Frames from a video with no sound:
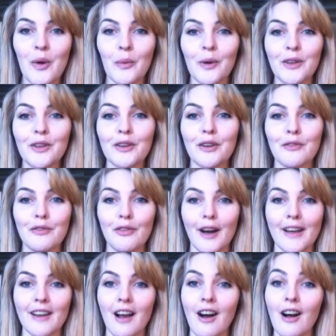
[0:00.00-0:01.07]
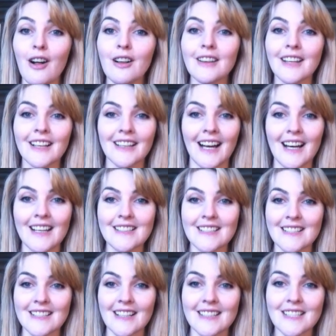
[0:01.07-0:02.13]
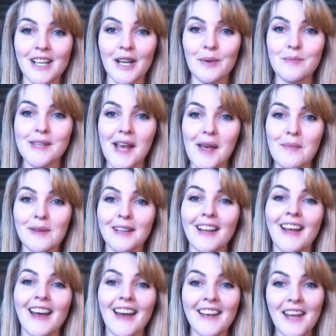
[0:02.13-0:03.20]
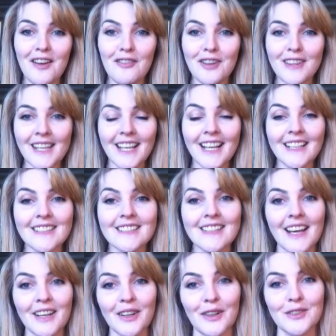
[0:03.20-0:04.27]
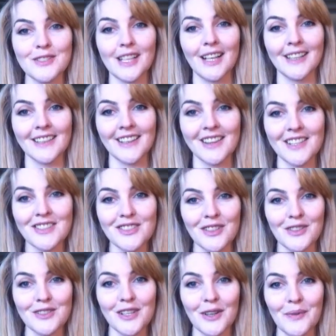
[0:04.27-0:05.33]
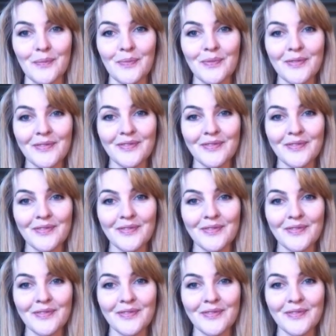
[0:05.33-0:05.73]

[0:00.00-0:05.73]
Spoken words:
where you can find all the classes, timetable and everything else that goes on in the studio.